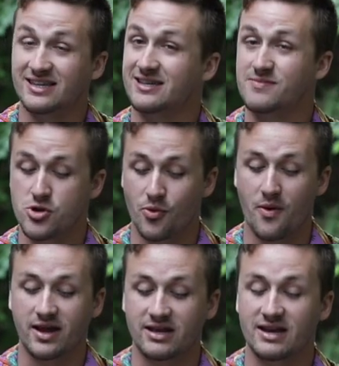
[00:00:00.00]
Some of you will
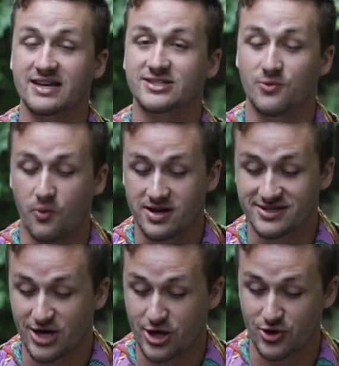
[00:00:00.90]
recognize the
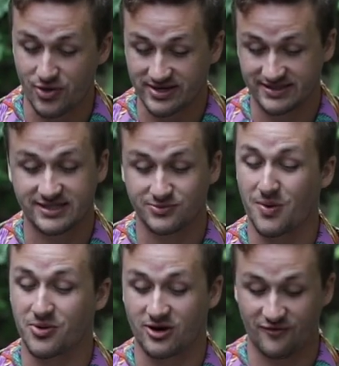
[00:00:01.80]
ones under this. This is
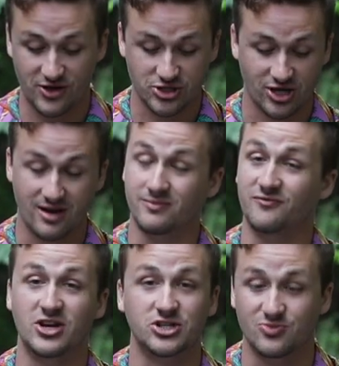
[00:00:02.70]
what we're going to finish on. I'm
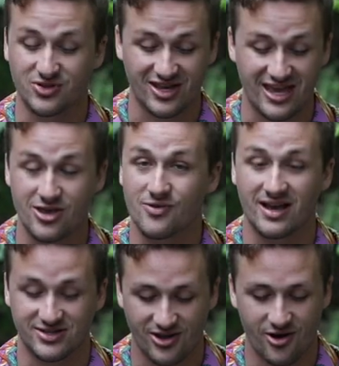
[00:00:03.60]
finishing with the heat. You
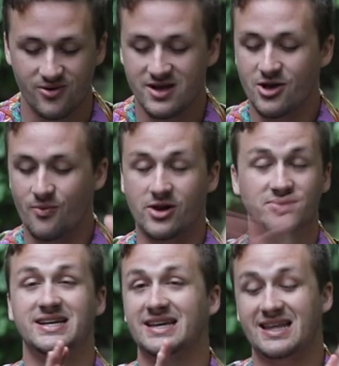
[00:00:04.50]
guys know we
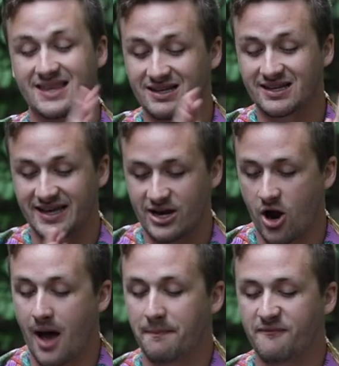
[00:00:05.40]
don't take anything lightly
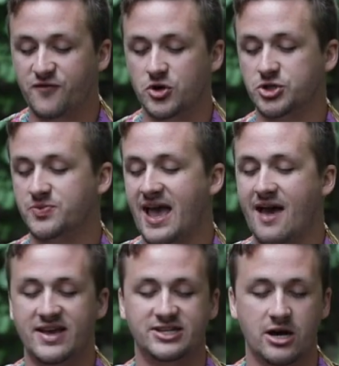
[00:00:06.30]
here. Up first, we
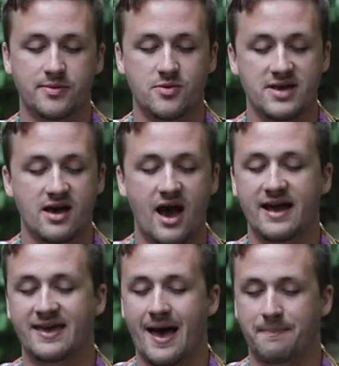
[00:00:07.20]
have a WE
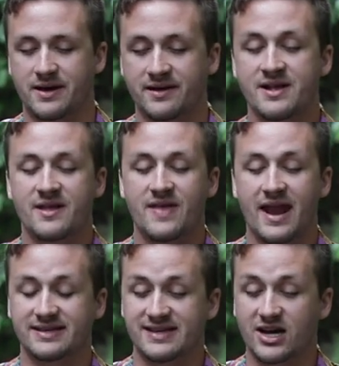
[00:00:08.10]
Hi-Capa
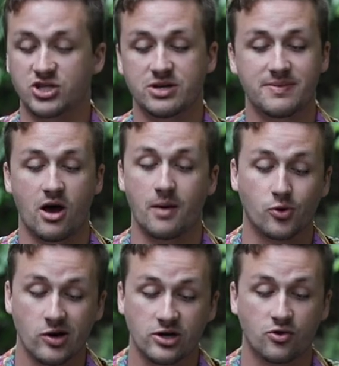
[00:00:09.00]
that has actually been
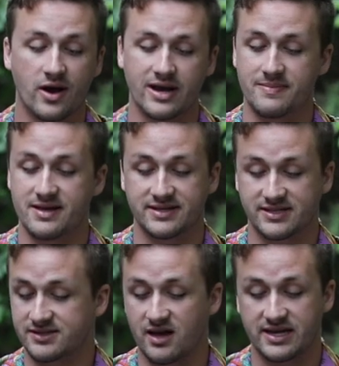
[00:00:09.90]
upgraded quite a bit.
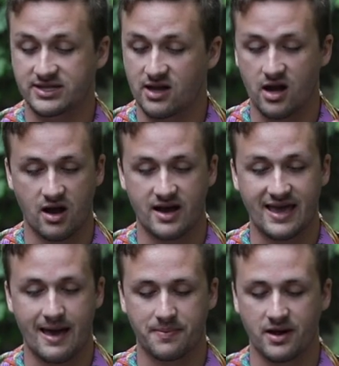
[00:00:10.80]
This is not a stock
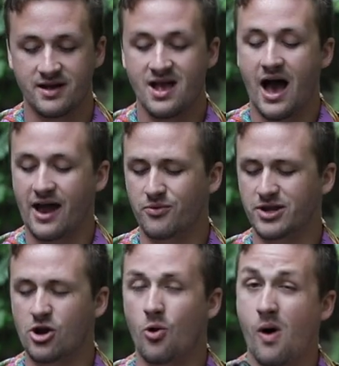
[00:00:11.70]
Hi-Capa. I don't
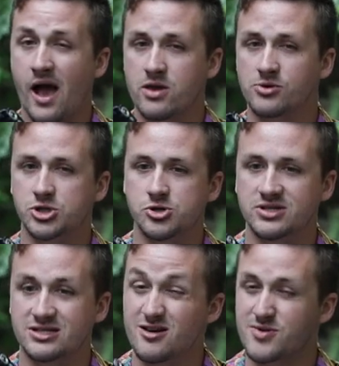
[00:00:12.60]
really know why you would
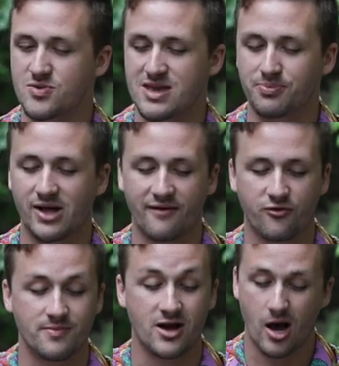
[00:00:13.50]
choose a WE
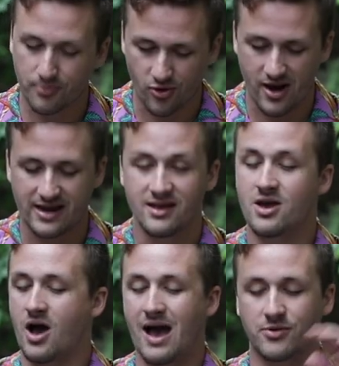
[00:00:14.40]
platform to upgrade.
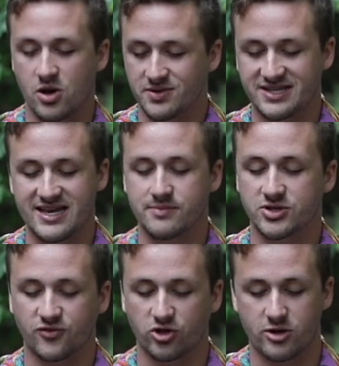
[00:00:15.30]
I would go with TM
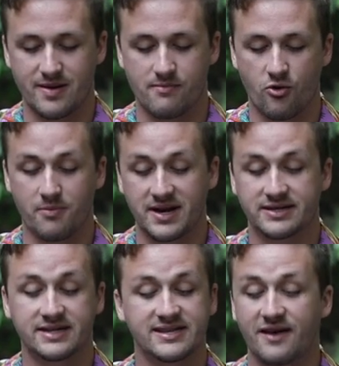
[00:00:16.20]
just for a little bit more, but
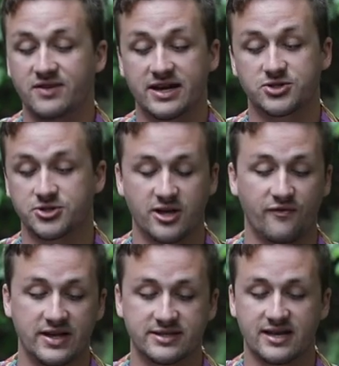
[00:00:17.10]
it does have nicer
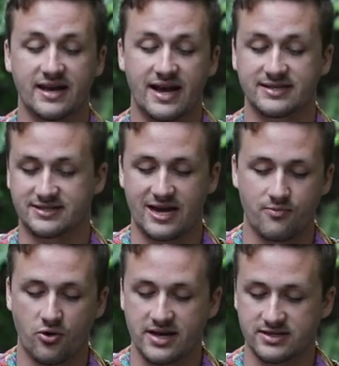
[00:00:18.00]
stuff inside. It has a
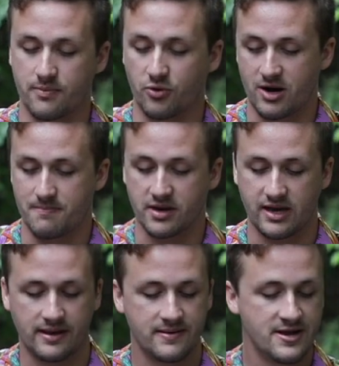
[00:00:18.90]
tight bore, it has upgraded
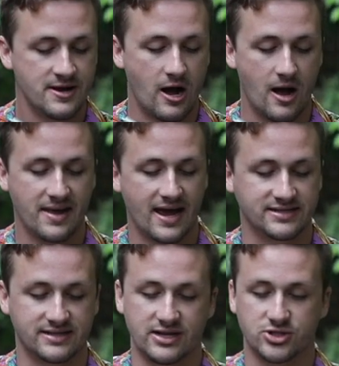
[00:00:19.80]
bucking. It
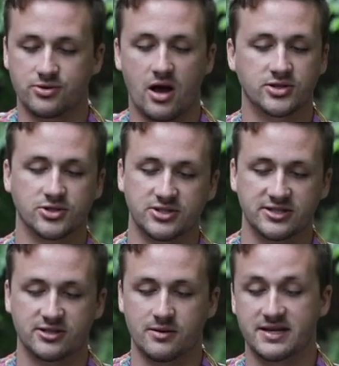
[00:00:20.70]
has a nicer nozzle
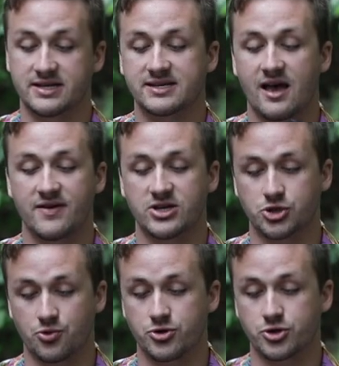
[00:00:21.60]
system. It does have a
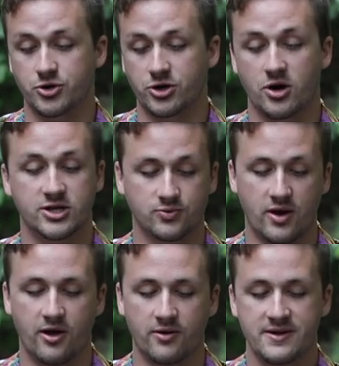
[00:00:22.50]
shorter trigger as
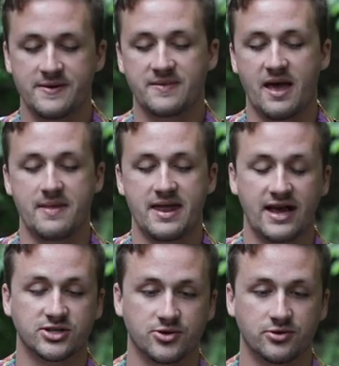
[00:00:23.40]
well, and then
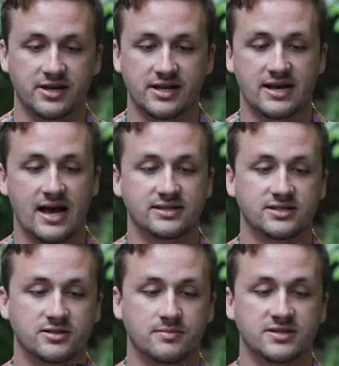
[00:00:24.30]
externally it has
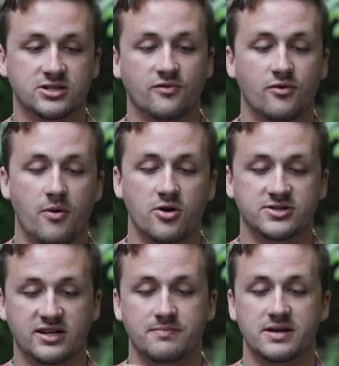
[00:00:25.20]
some silver
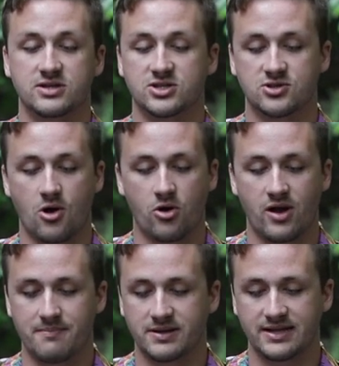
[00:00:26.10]
parts that have been
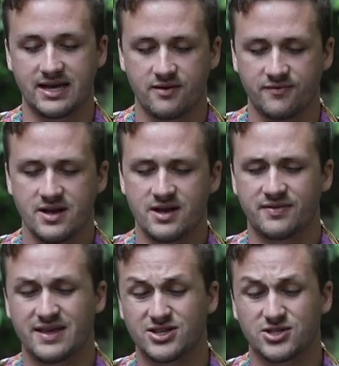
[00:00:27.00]
installed. I believe
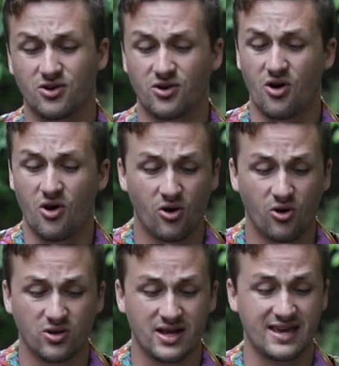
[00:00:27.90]
these are
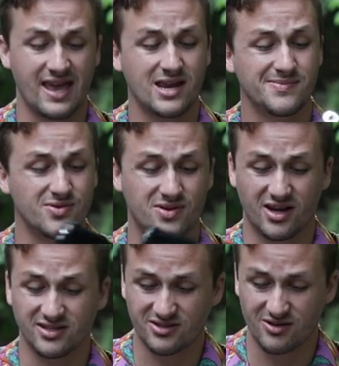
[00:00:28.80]
all like AW
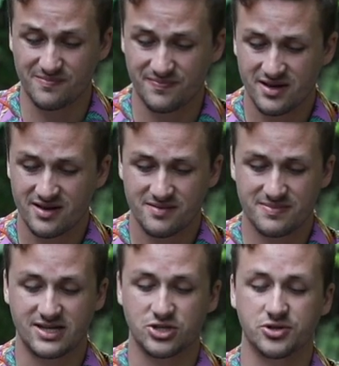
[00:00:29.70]
Custom,
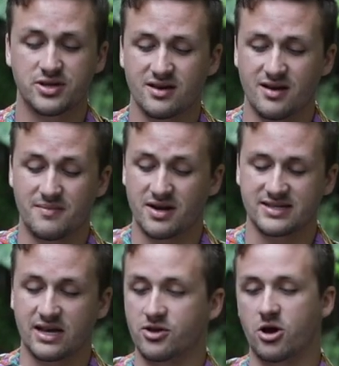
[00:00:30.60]
potentially. I'm not
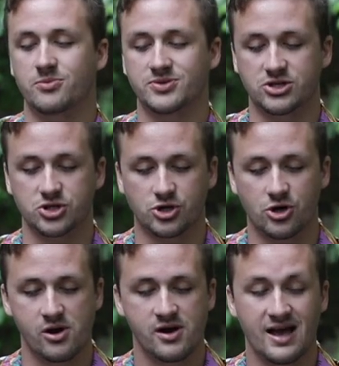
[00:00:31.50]
exactly 100%
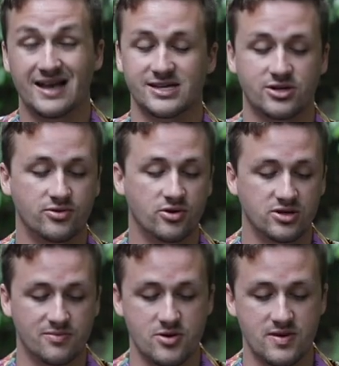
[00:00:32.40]
sure, as I don't know
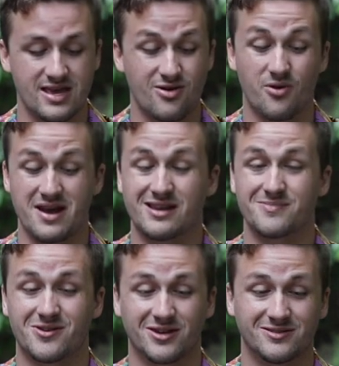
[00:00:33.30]
WE or
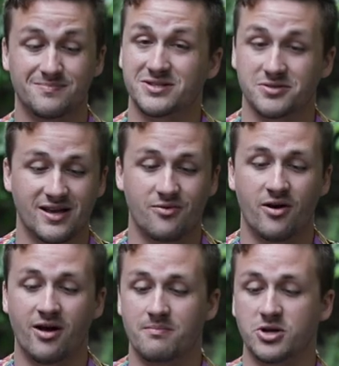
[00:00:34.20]
AW Custom pistols that
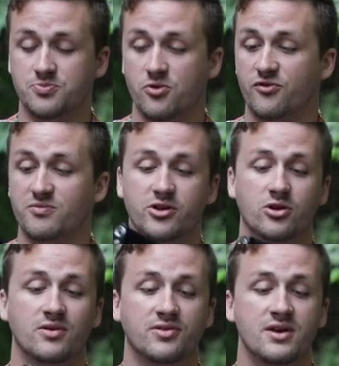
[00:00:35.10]
well. I'm much more
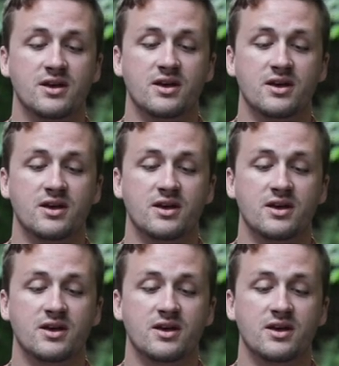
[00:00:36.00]
familiar with